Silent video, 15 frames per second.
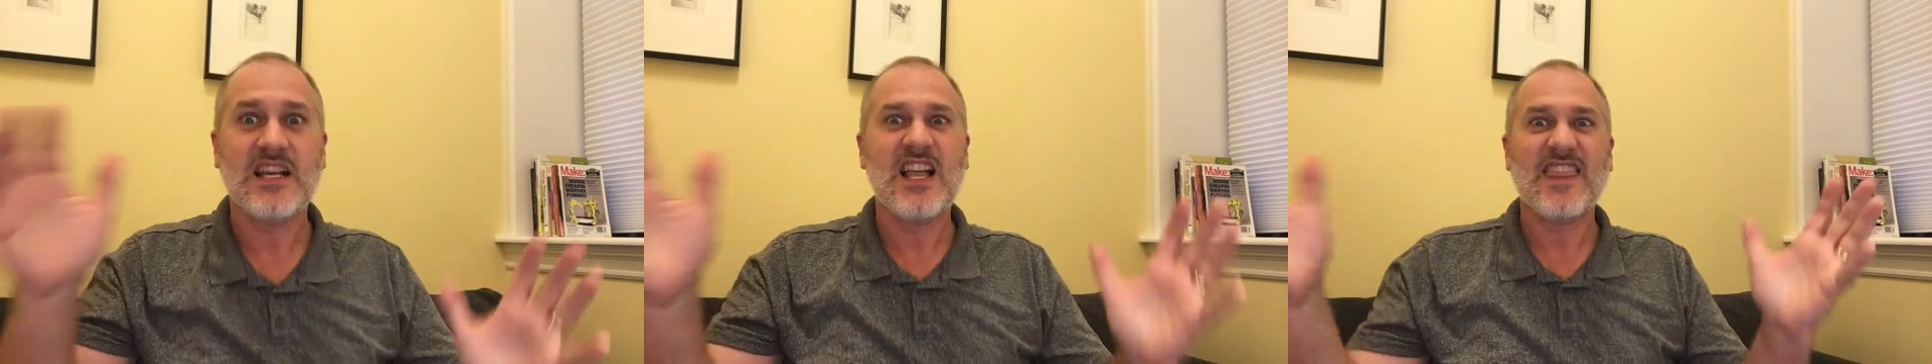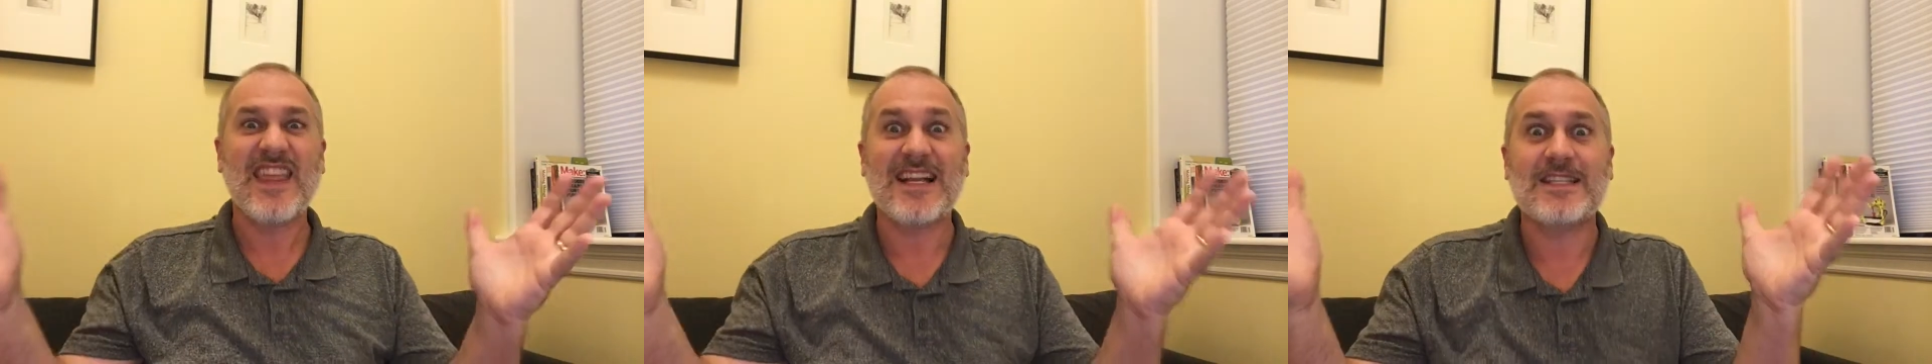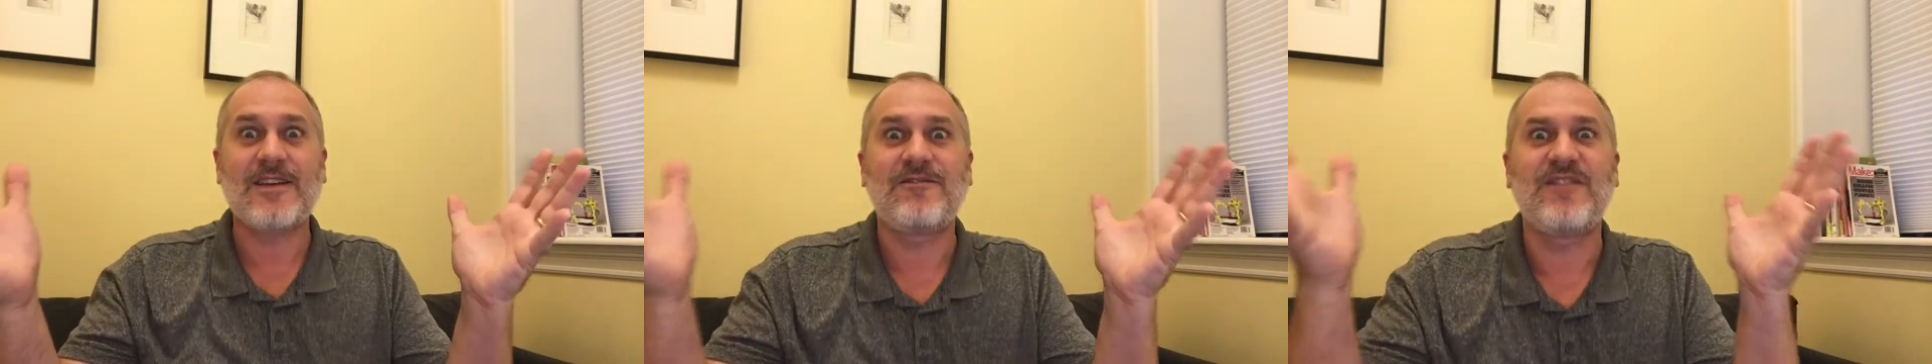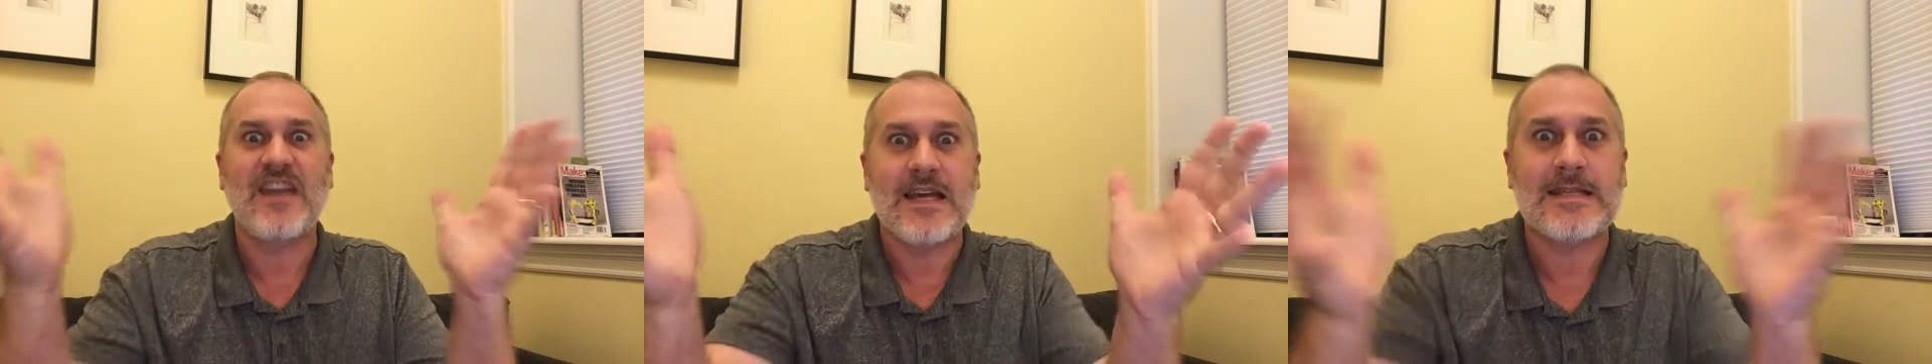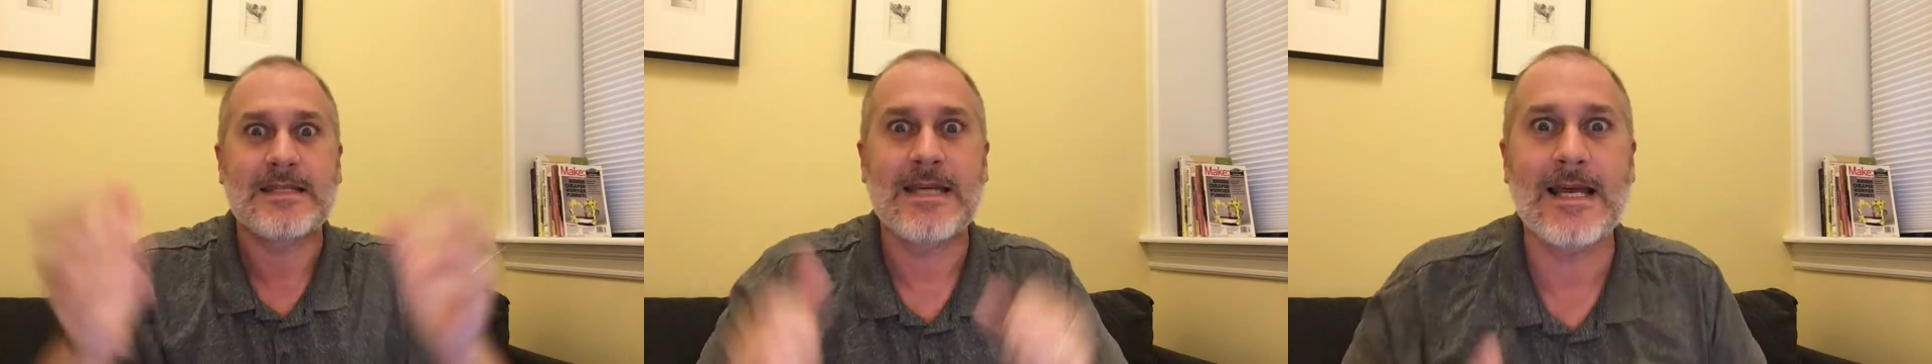That's a
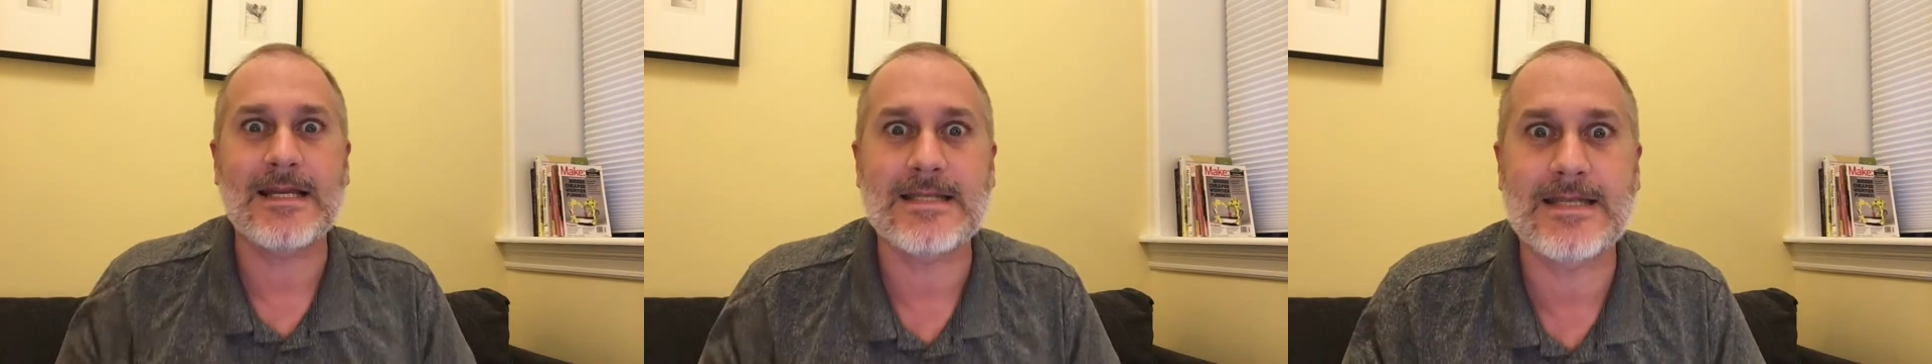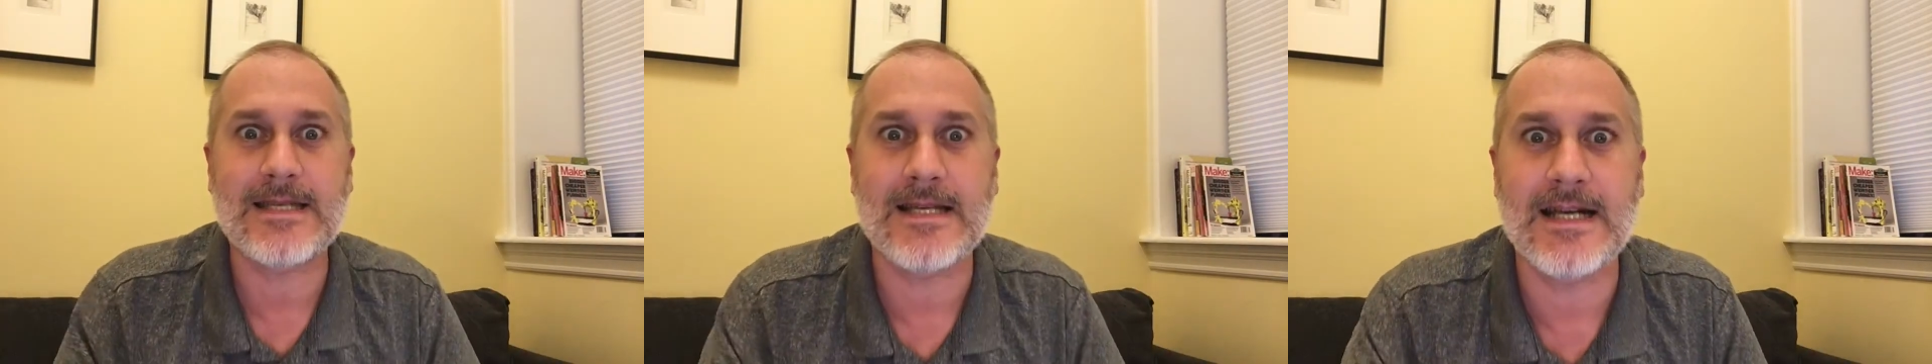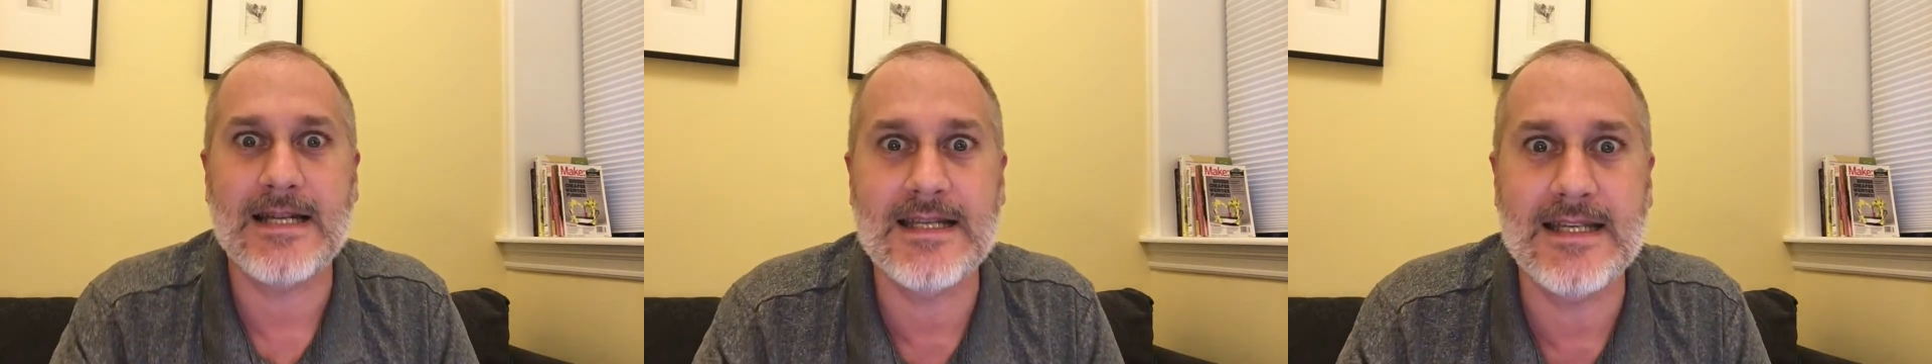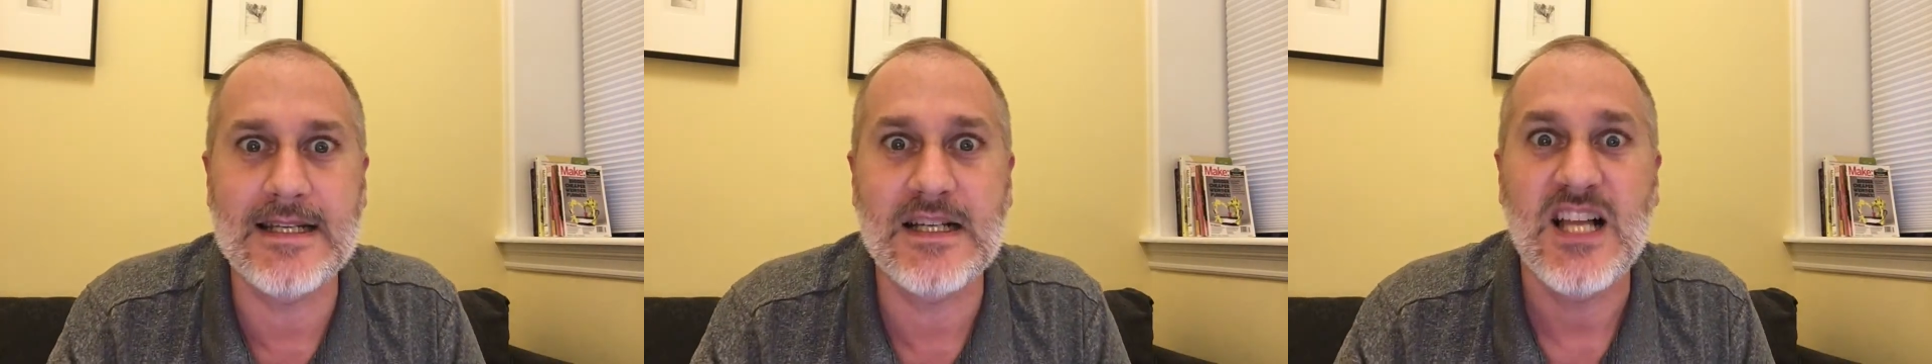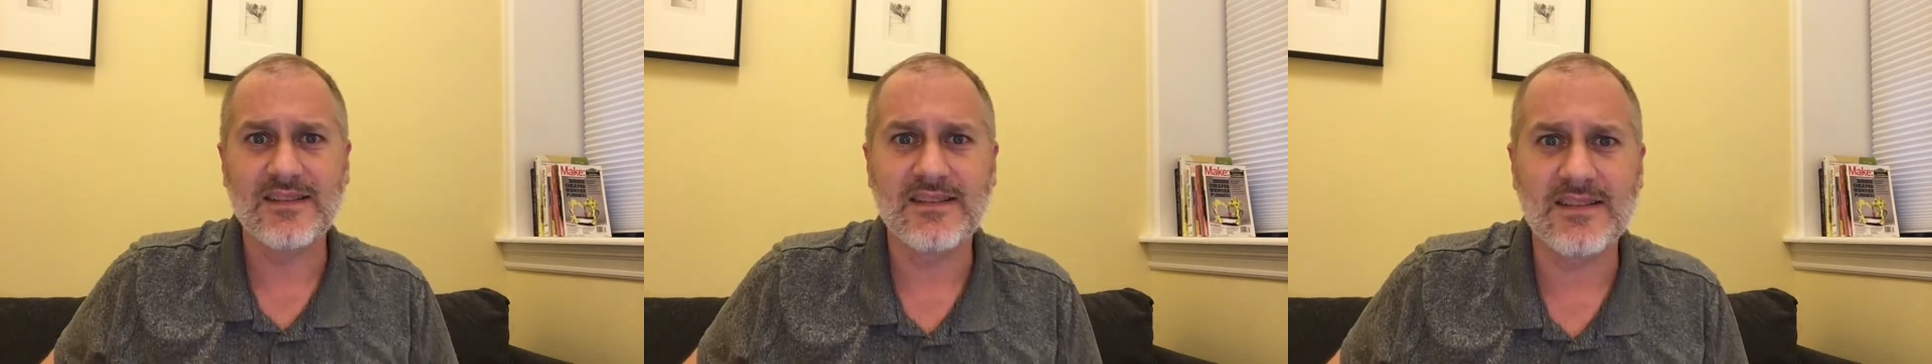fantastic idea.
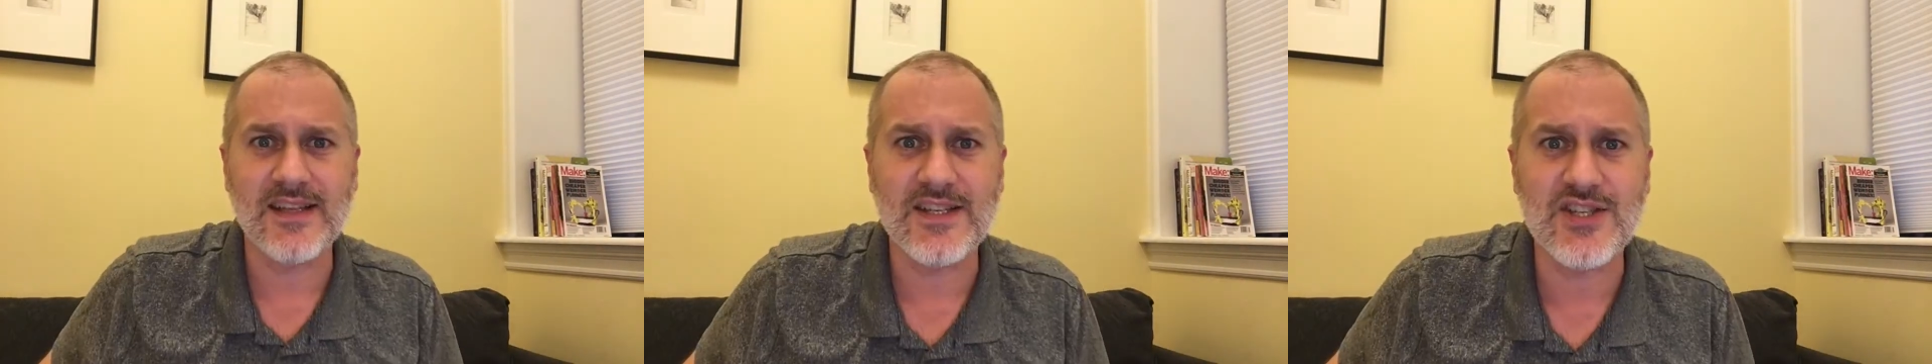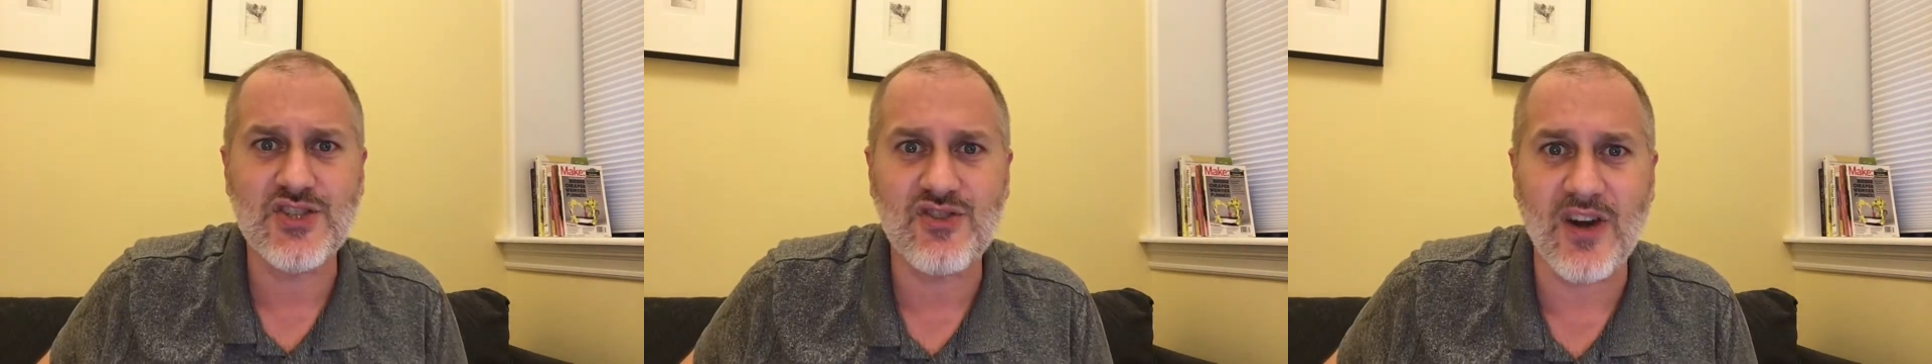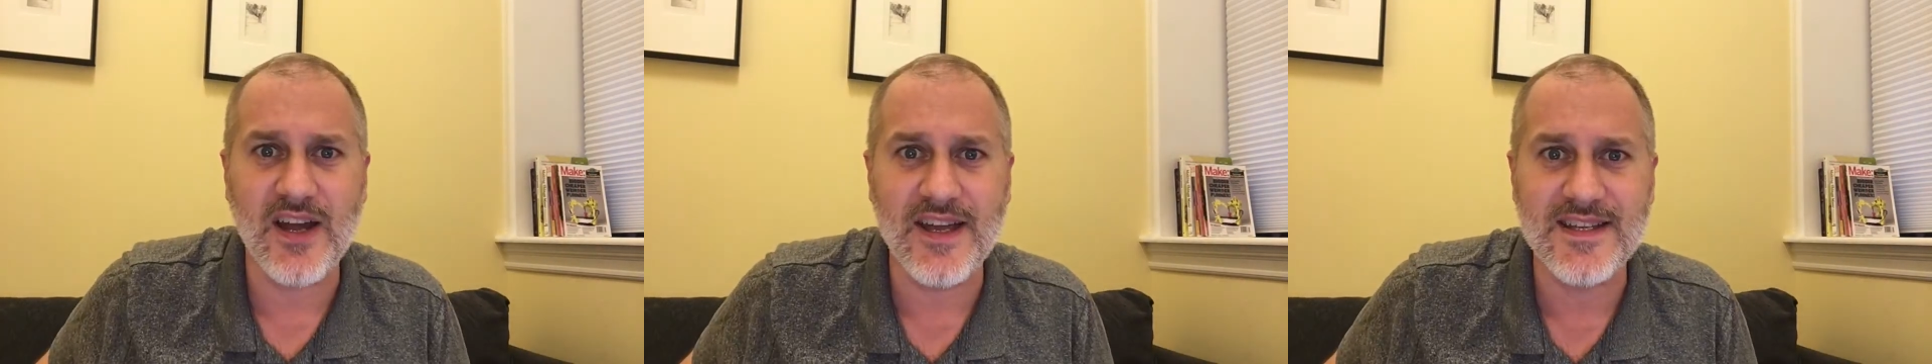Let's try it